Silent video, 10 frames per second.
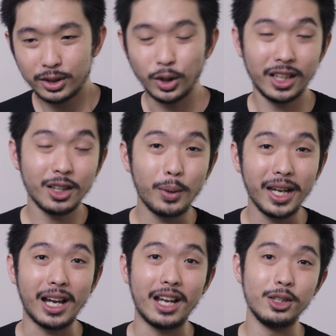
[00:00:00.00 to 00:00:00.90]
So another
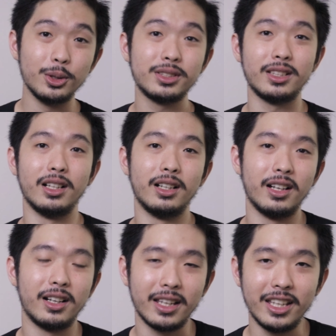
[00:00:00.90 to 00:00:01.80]
way I use
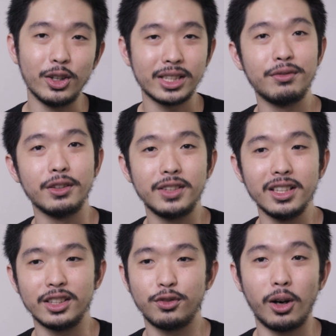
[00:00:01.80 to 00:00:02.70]
the EOS
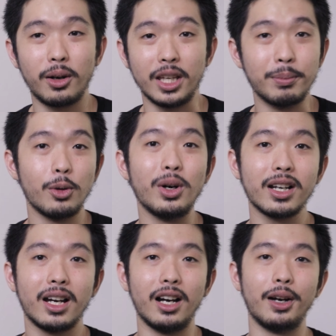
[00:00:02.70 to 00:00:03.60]
M50 is for gimbal
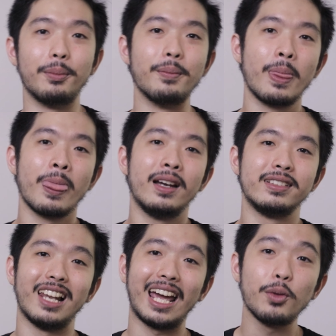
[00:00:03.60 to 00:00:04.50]
work.
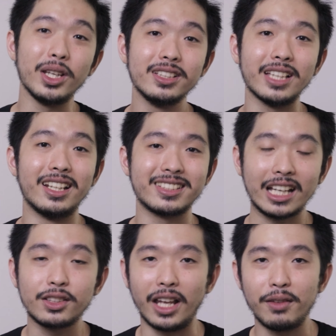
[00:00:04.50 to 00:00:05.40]
The lightweightness and the
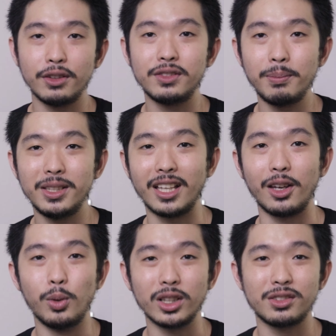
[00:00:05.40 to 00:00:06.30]
size of the M50 means
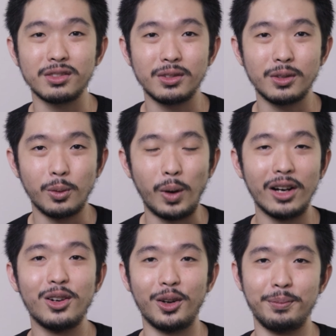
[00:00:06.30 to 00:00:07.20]
that it works
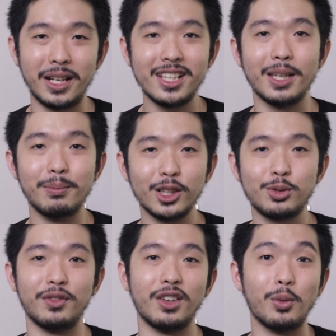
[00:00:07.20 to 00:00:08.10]
well on many
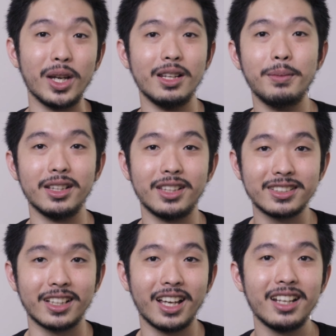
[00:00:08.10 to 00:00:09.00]
gimbals with a weight limit and
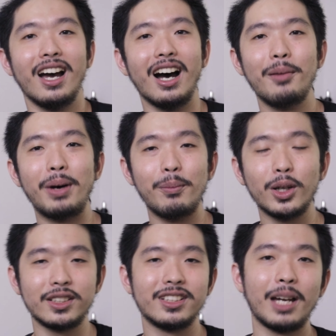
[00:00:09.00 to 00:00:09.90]
things like that. But
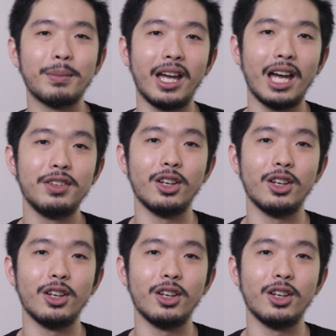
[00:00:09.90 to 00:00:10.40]
most of the time I have